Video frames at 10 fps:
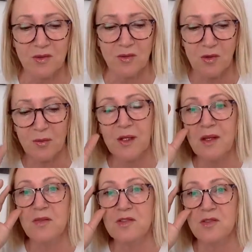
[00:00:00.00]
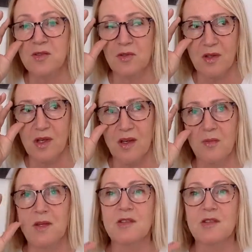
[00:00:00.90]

All believers do, but